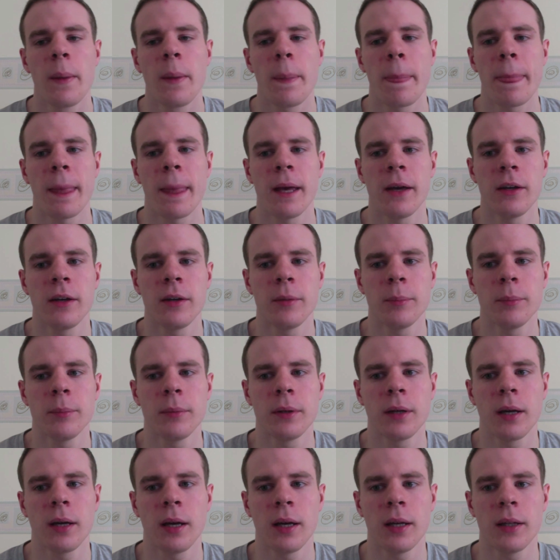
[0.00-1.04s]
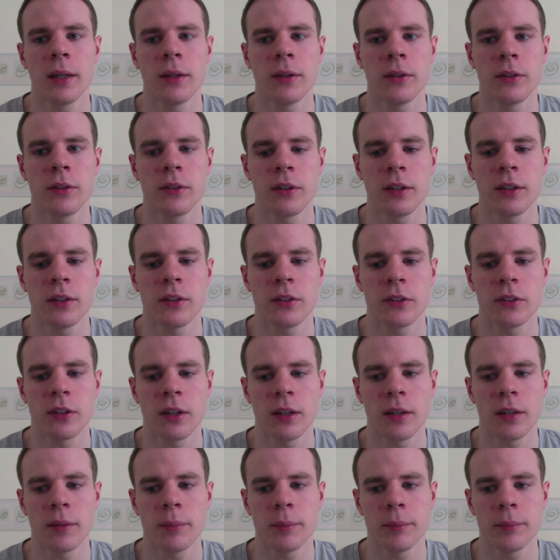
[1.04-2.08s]
and
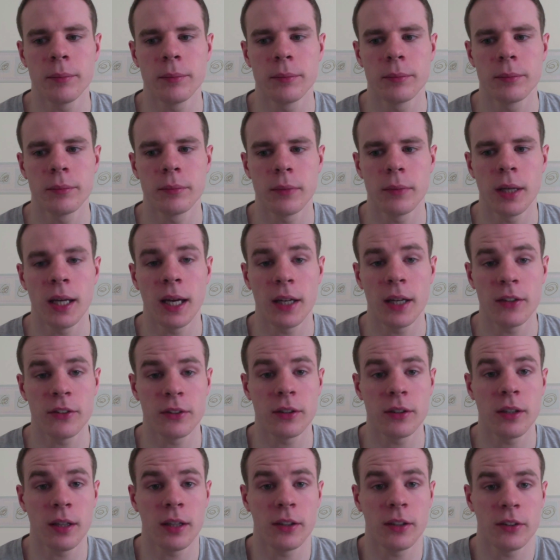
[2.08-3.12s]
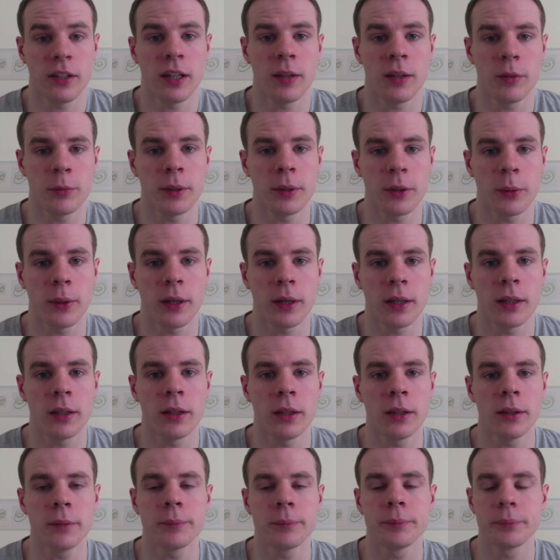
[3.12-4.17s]
it has helped me quite a lot.